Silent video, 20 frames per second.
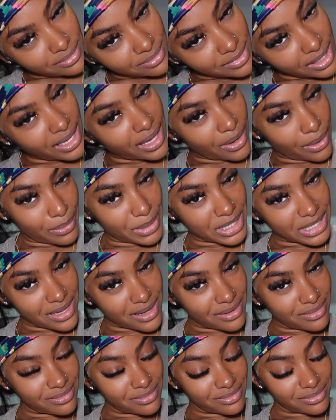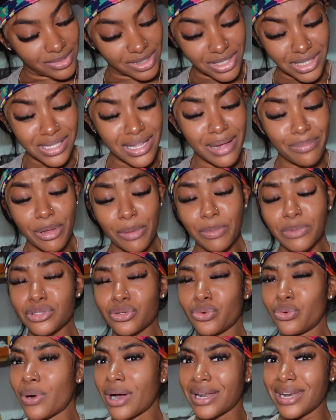You get what I'm saying? Just let people
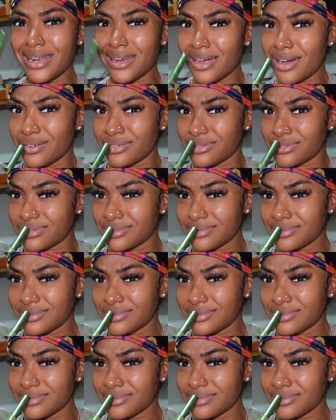do what they love.